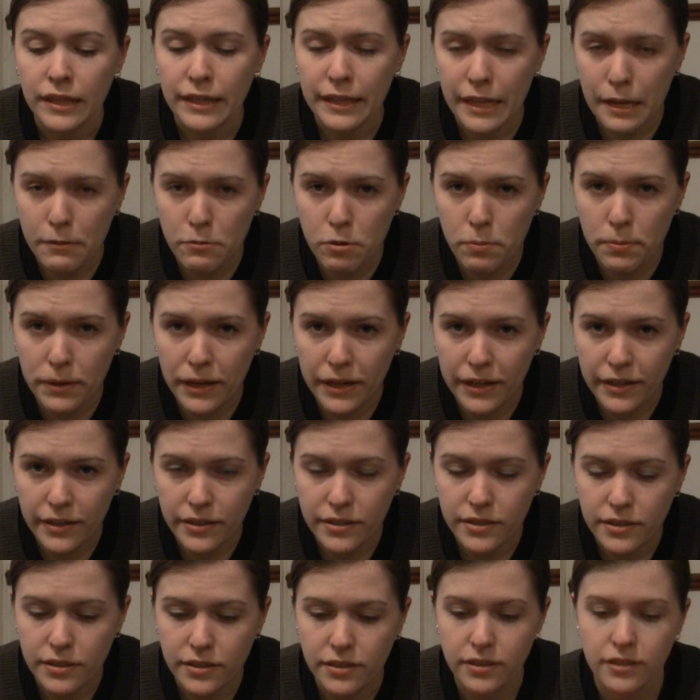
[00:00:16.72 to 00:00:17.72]
and I will play
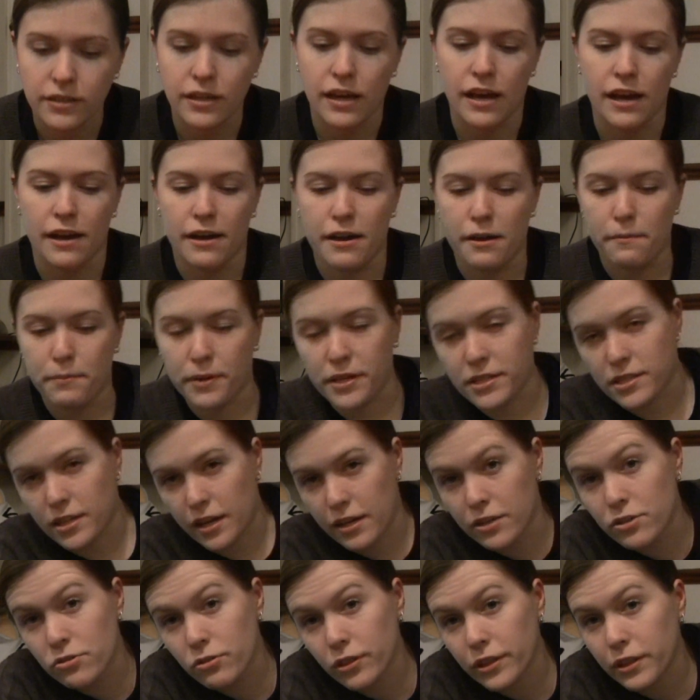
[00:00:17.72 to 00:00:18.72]
it because I
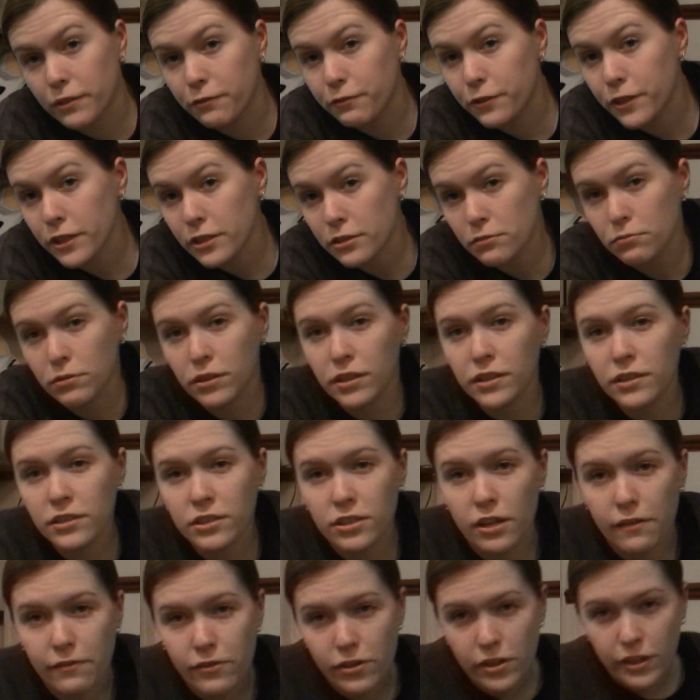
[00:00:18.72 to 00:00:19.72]
enjoyed the first one.
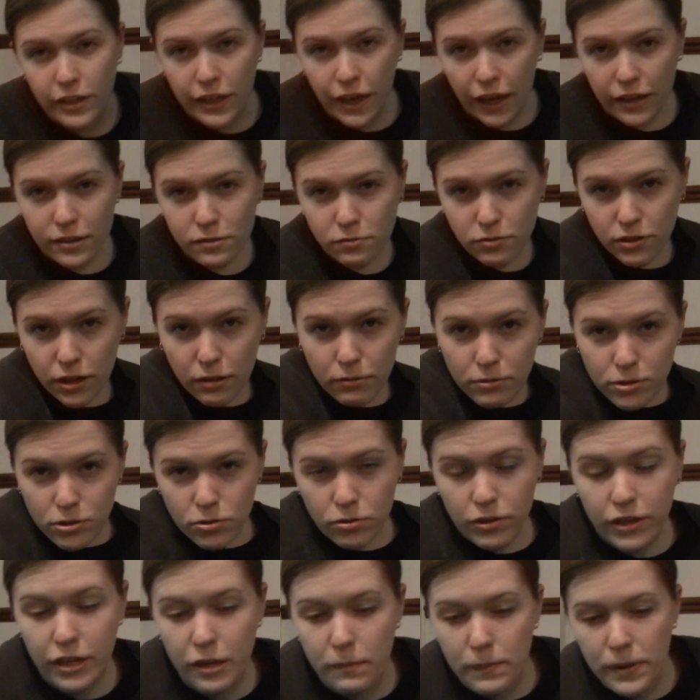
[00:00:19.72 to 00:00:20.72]
So if you can guess what I was
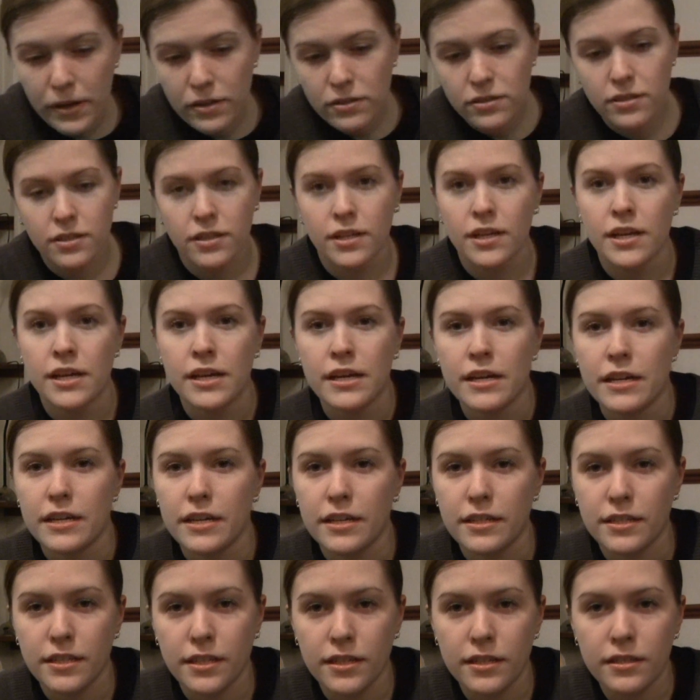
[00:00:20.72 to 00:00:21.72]
talking about,
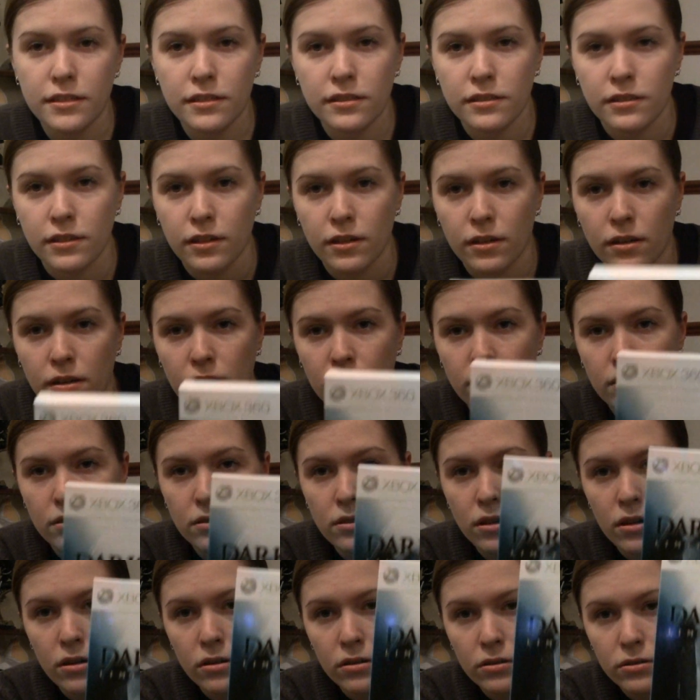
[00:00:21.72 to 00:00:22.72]
it is
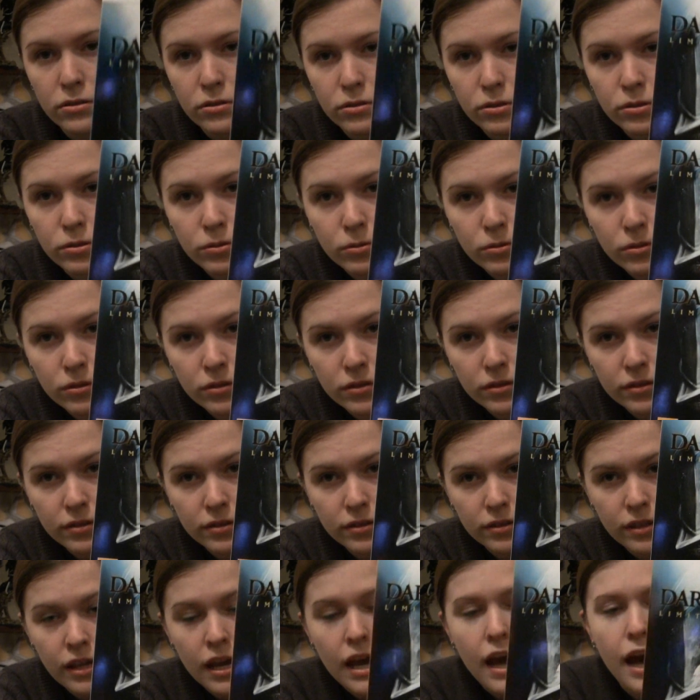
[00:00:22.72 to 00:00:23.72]
Dark Souls.
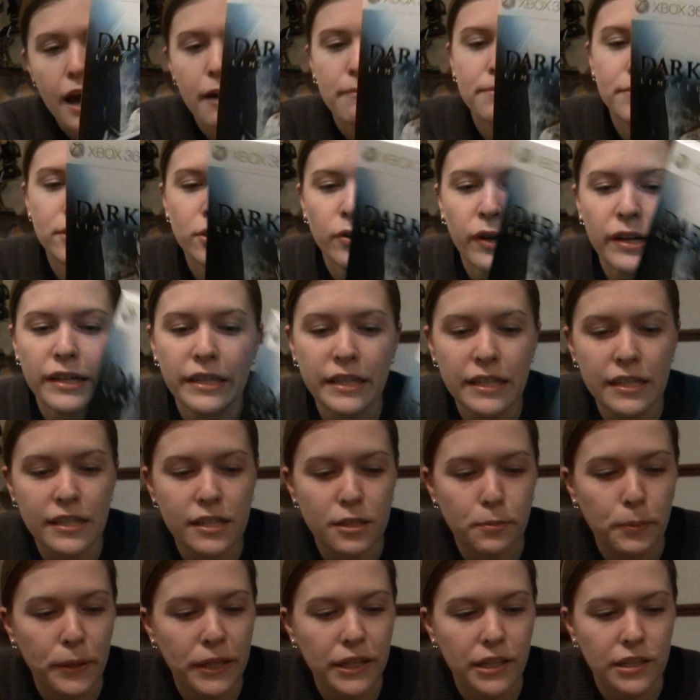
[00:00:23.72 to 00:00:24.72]
So I needed
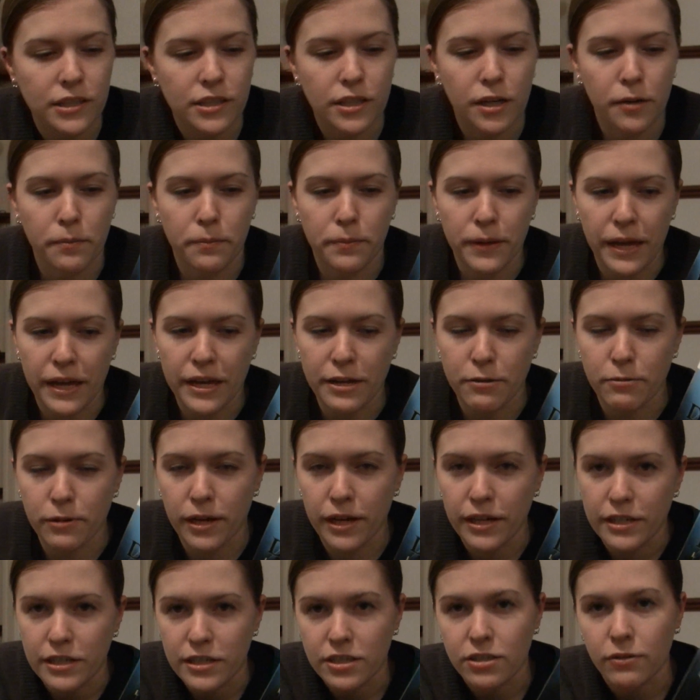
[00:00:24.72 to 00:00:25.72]
to pick this up
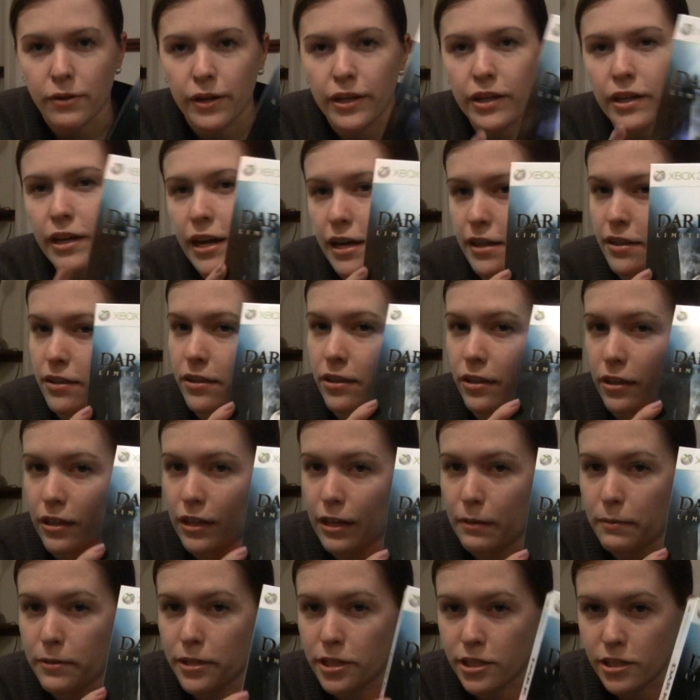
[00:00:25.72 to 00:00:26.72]
anyway, just so I could get the
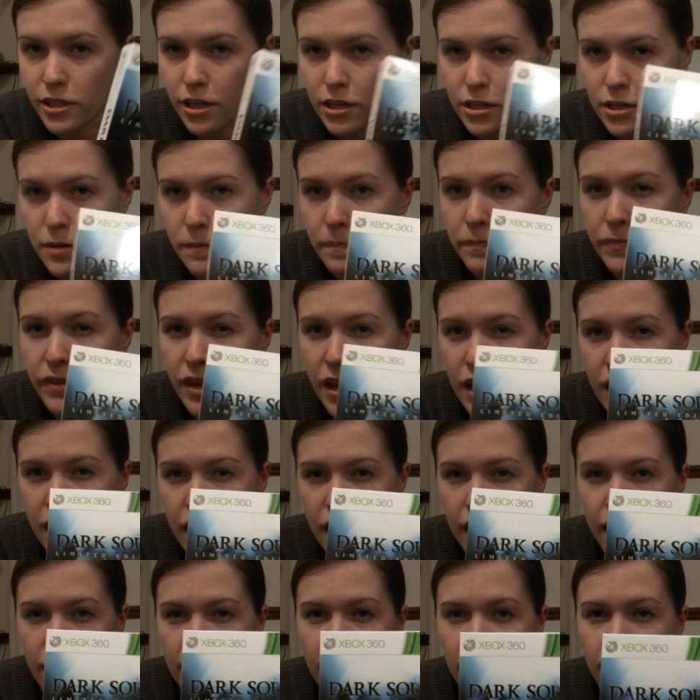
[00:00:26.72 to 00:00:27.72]
limited edition.
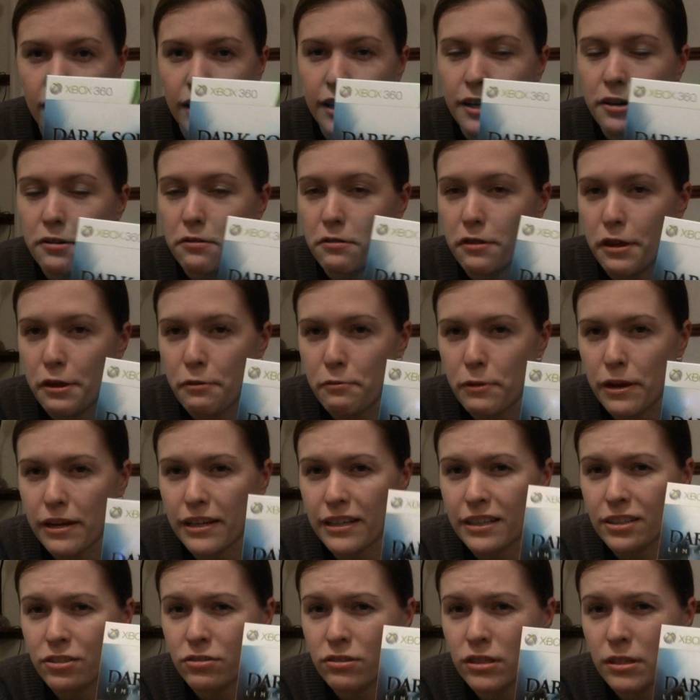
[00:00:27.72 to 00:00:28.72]
Luckily, it went
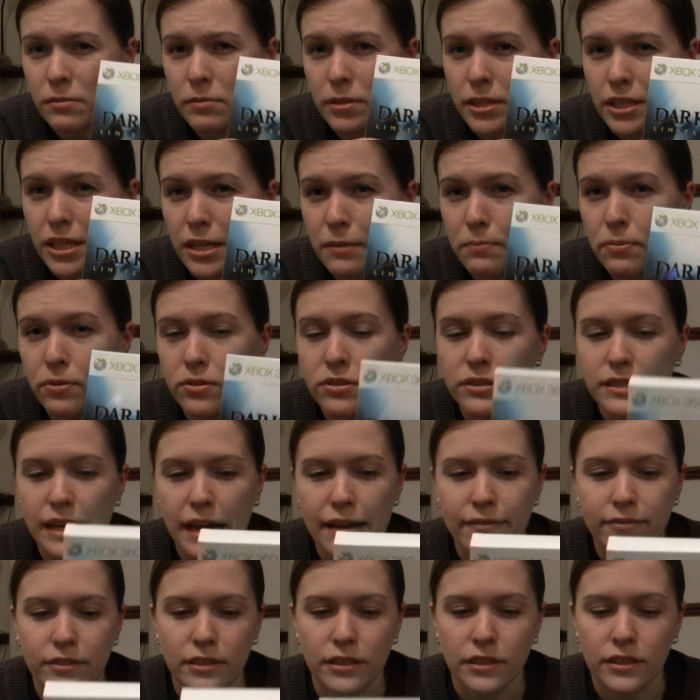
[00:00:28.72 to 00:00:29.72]
extremely cheap on
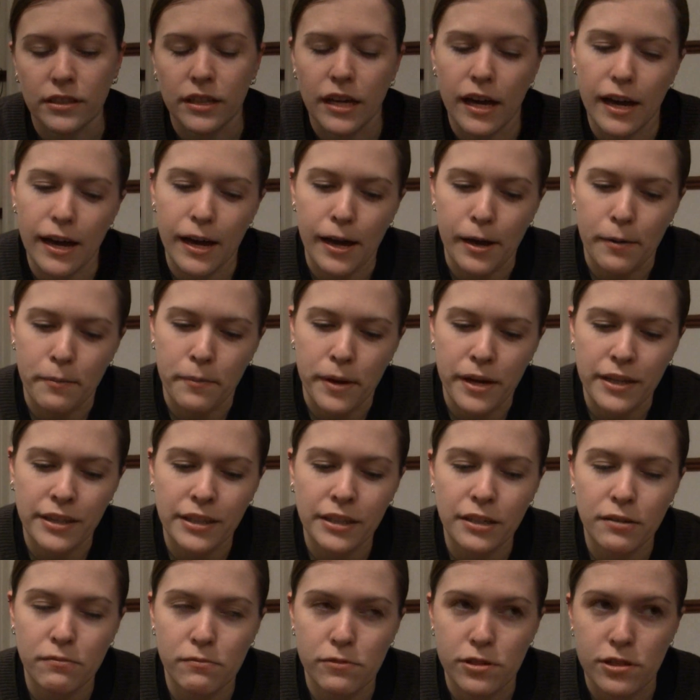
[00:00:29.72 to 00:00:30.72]
Zavvi. I
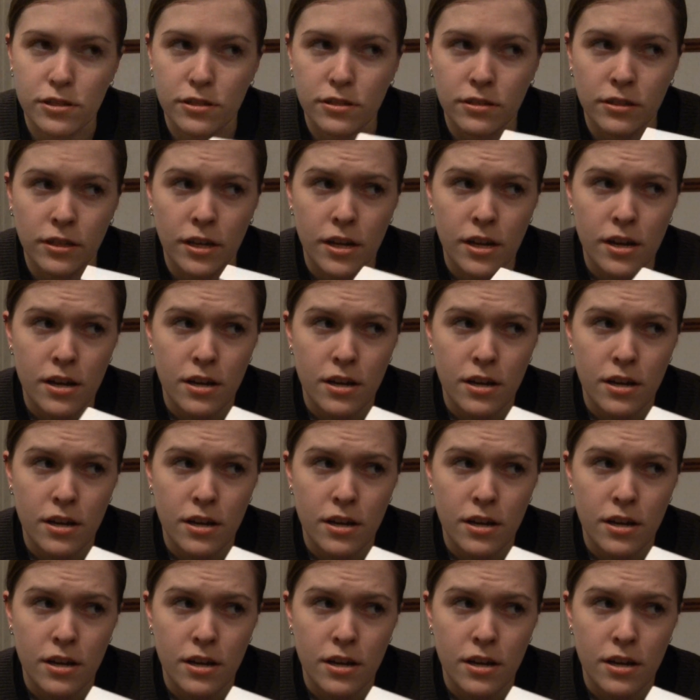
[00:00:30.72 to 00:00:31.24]
think it was